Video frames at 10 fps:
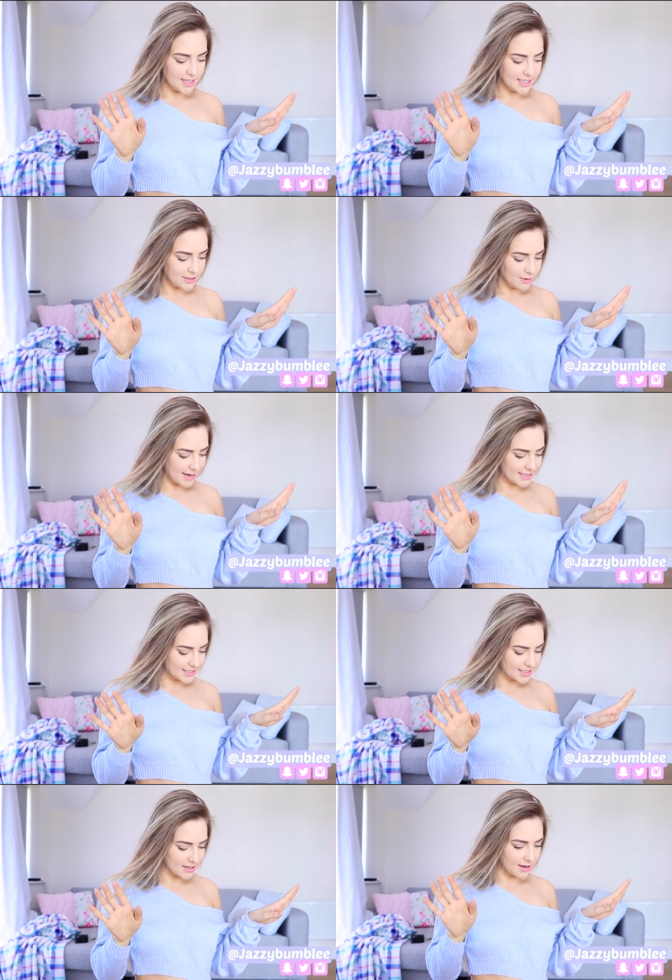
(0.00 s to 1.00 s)
really know where to
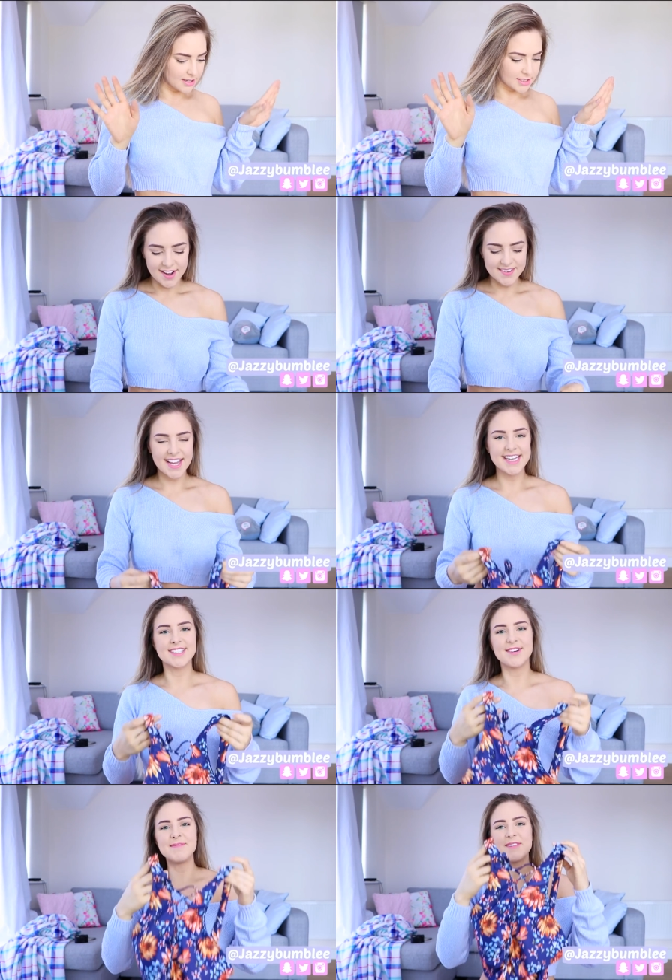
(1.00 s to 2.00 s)
start. Okay,
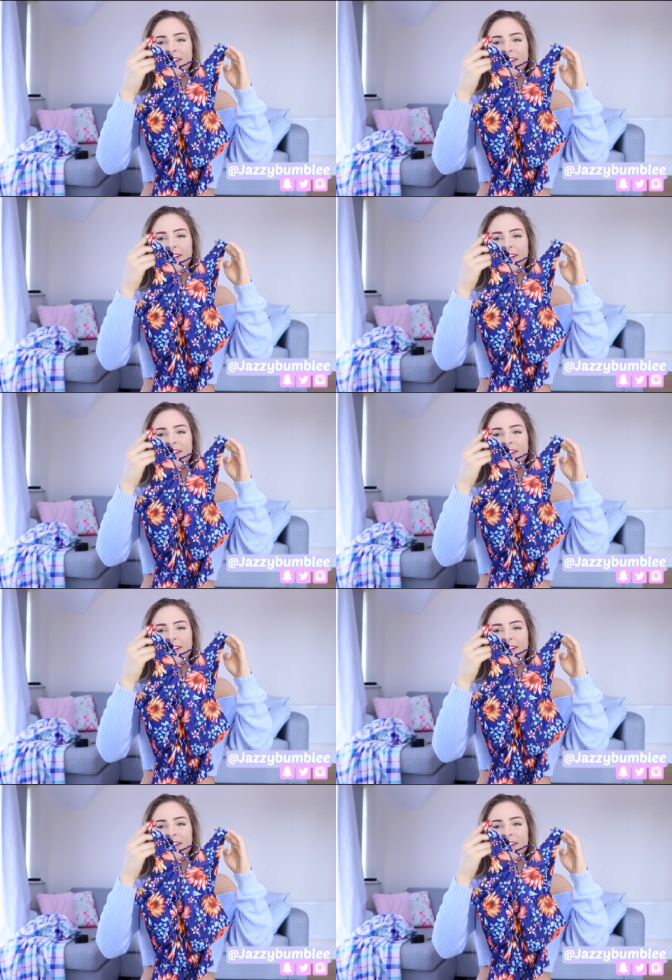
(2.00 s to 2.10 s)
so I'm